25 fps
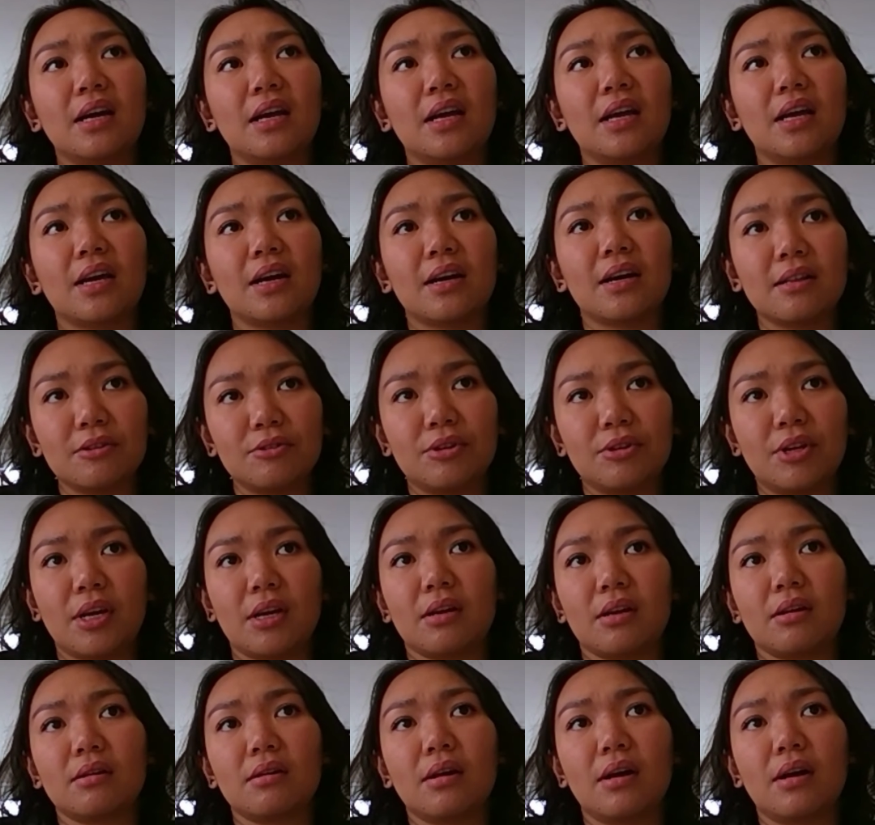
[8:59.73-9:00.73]

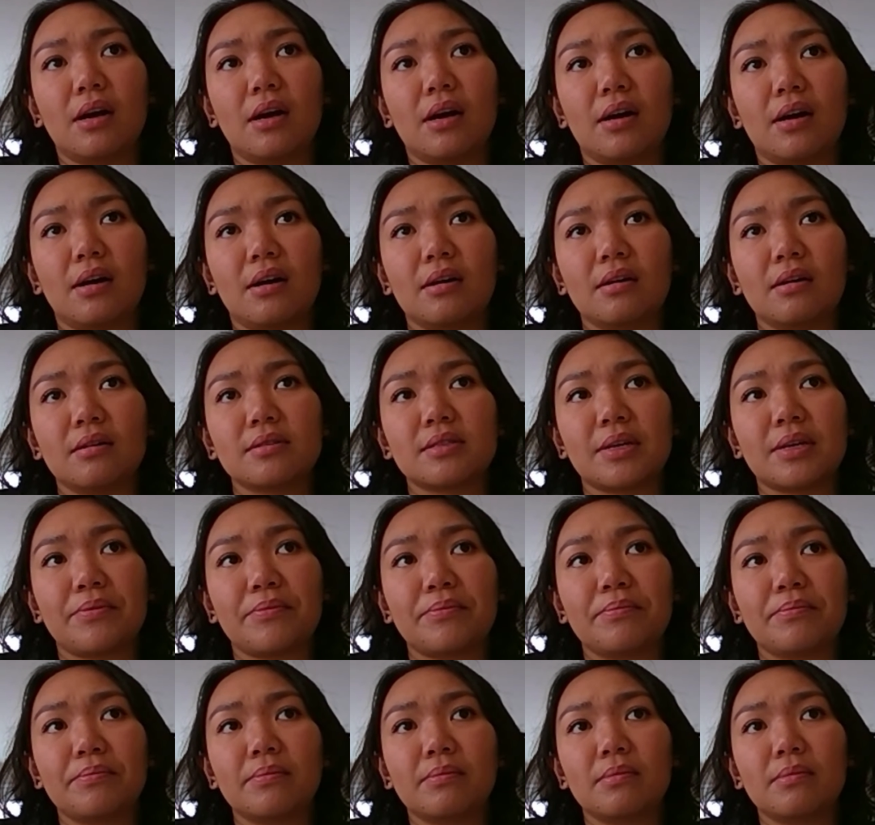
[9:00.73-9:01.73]
including
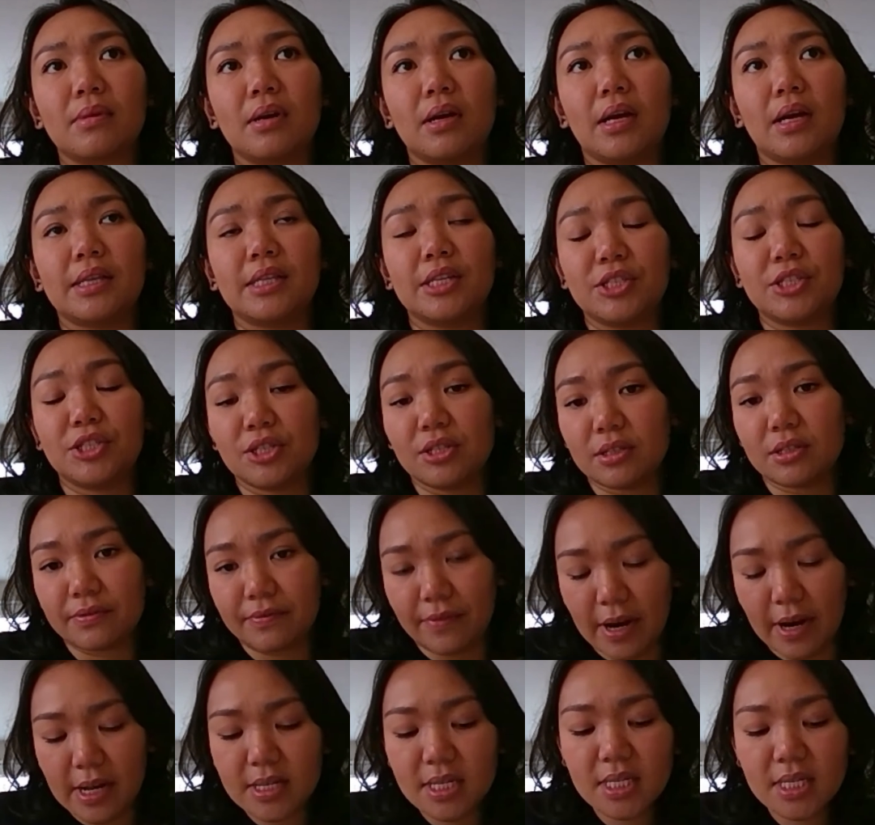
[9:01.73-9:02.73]
some Indigenous
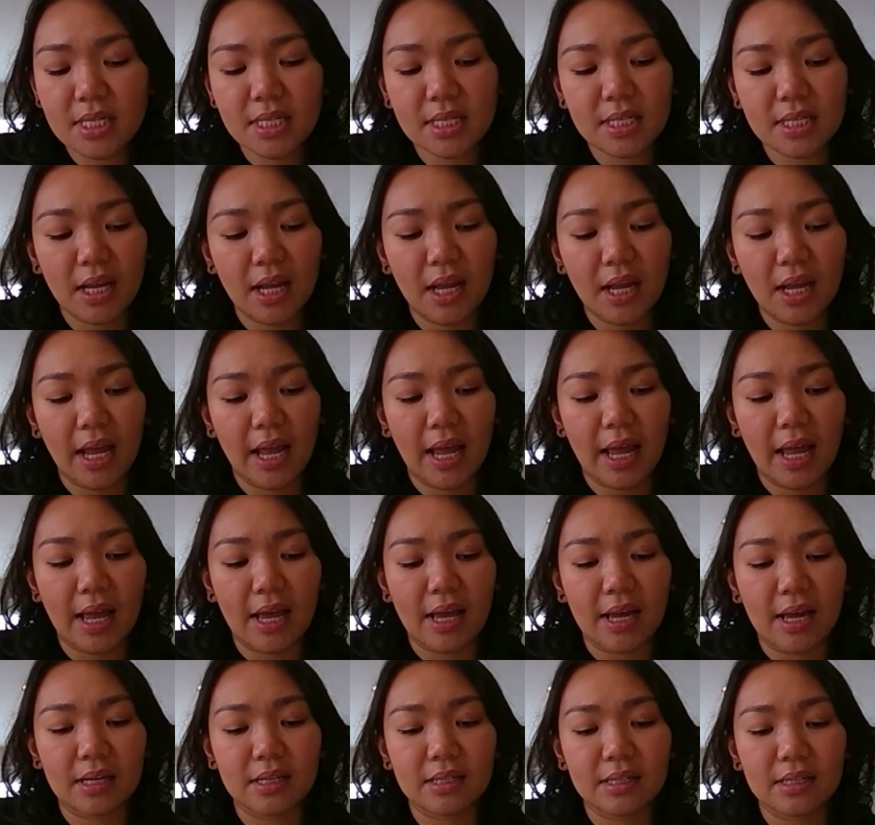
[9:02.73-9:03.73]
friends.
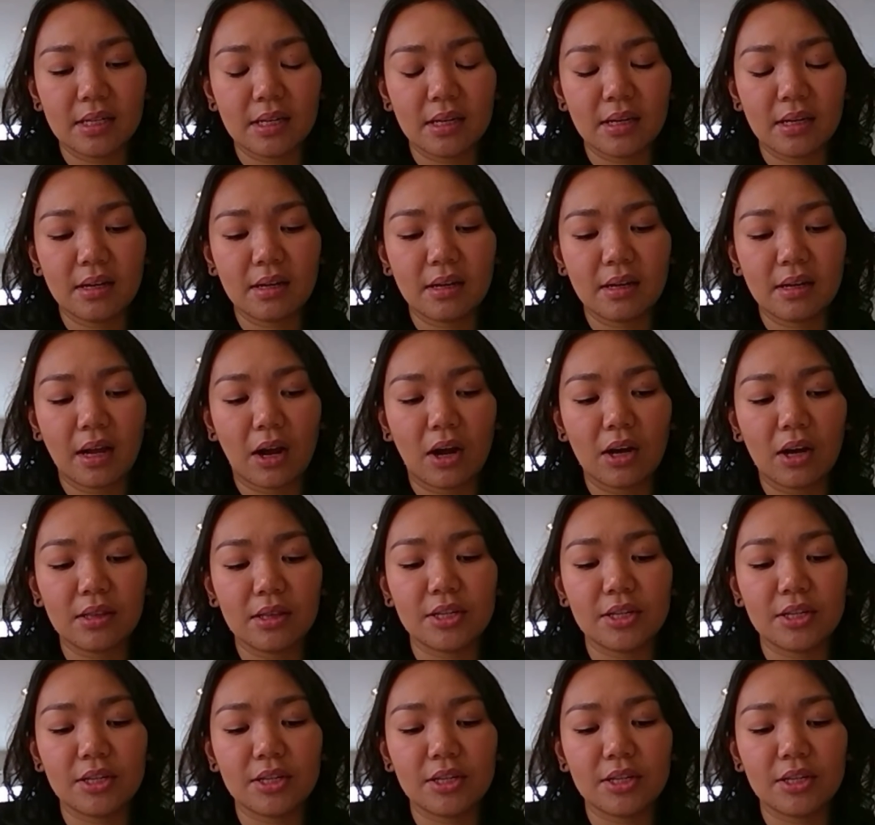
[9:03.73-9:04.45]
And on